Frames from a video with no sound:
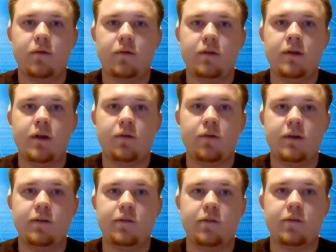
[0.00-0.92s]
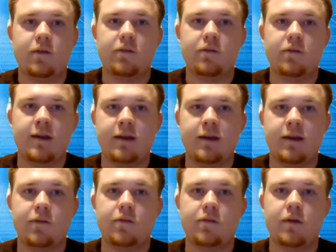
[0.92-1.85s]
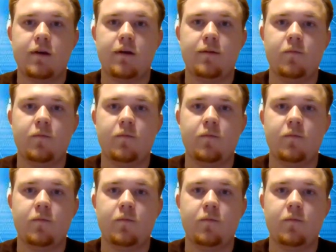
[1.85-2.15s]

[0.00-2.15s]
he's assigning us,